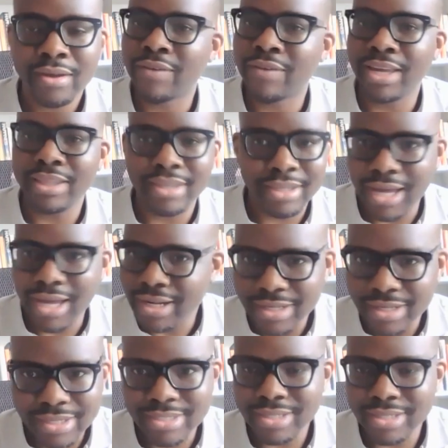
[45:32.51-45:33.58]
Faith again
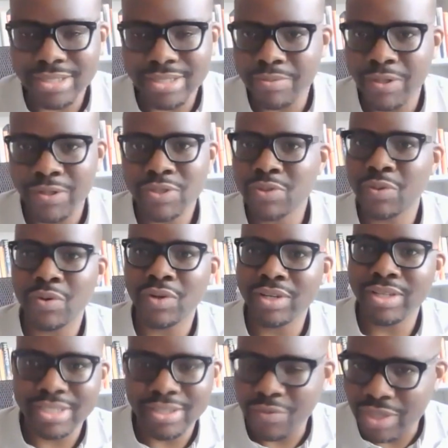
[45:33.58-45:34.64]
is a
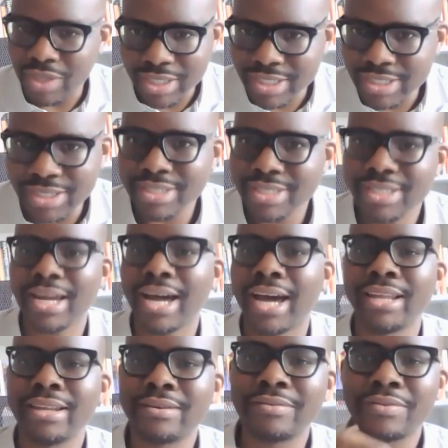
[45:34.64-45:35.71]
spiritual, it's a religious
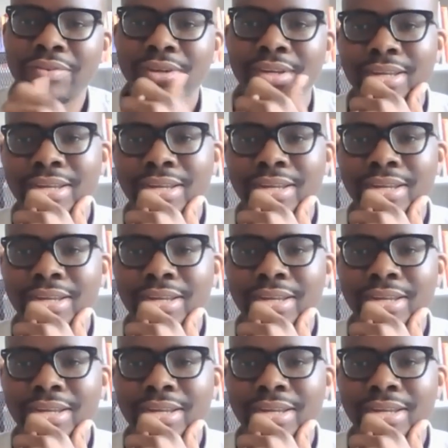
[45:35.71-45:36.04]
kind of